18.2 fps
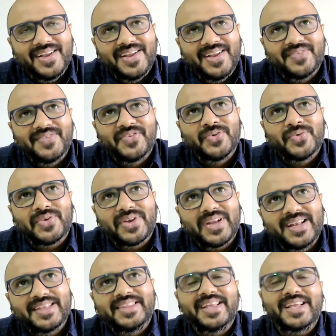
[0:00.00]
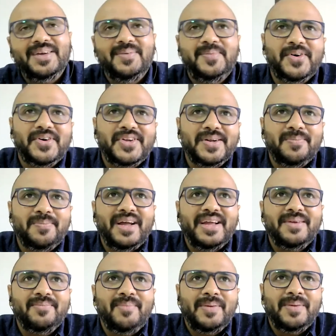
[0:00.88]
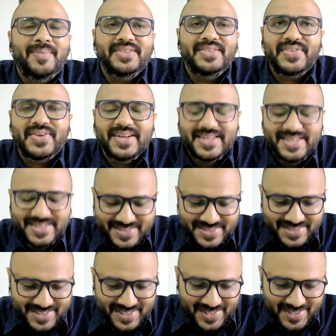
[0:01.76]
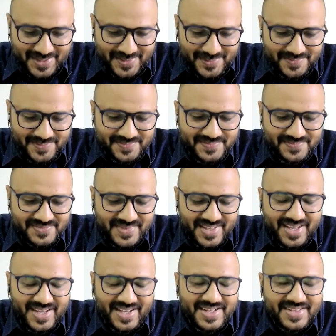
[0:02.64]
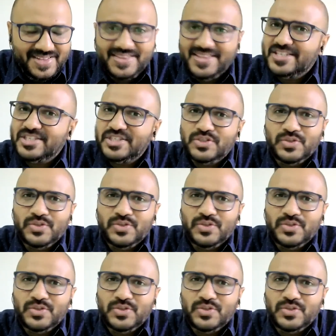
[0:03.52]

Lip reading: If you really think about it, my mantra is this